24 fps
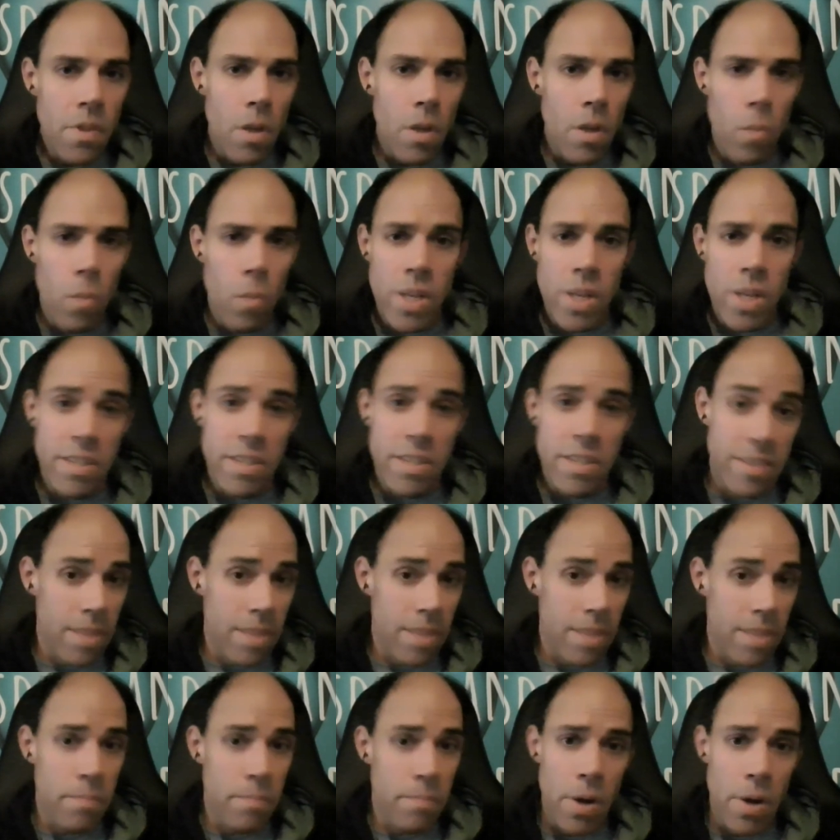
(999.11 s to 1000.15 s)
what it is in
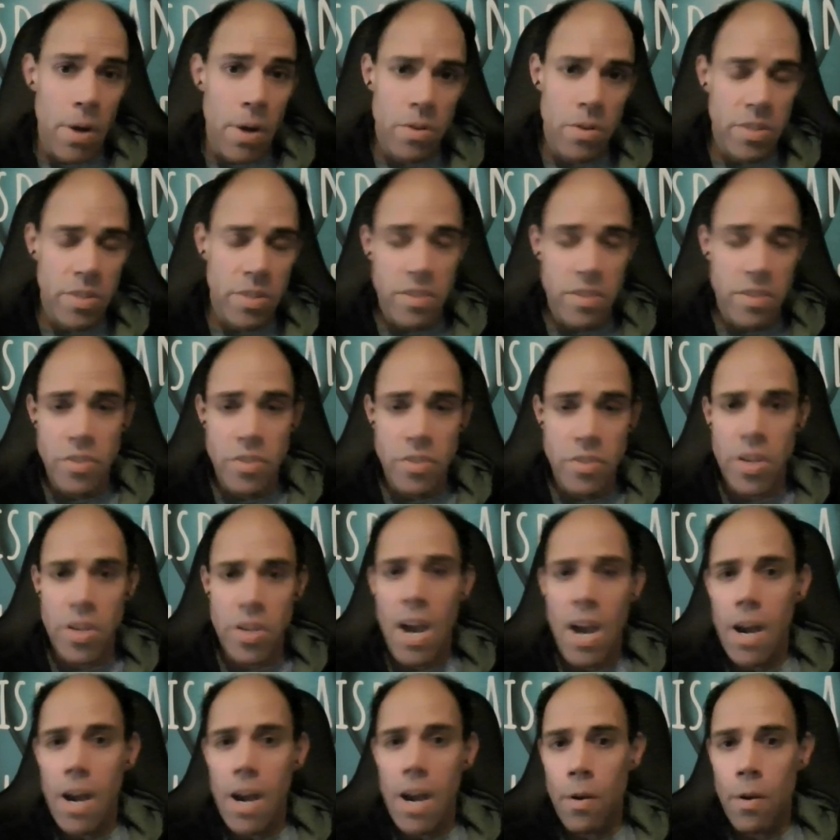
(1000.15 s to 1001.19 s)
comparison to
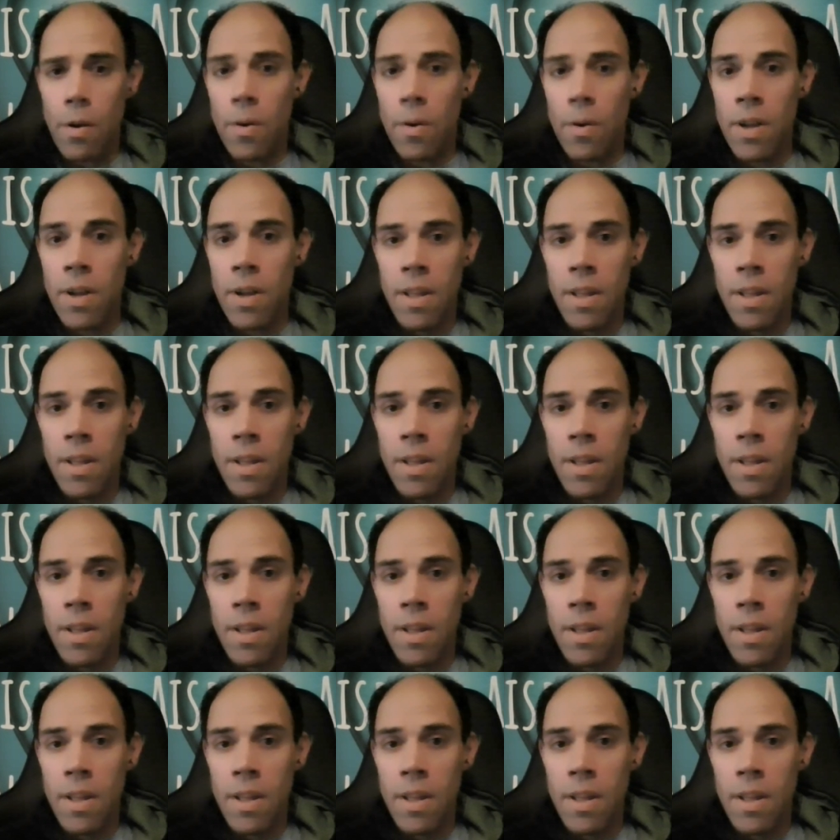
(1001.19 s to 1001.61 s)
Chicago.